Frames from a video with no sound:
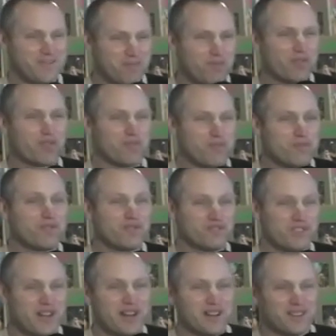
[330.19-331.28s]
more the mood
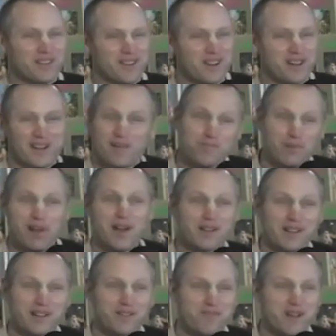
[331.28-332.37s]
of Sankirtan, and I'm
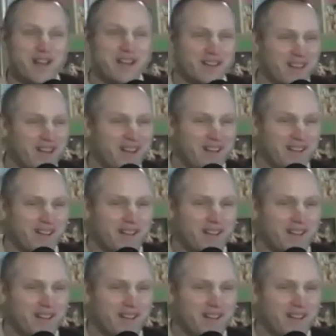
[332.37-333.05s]
blocking the way.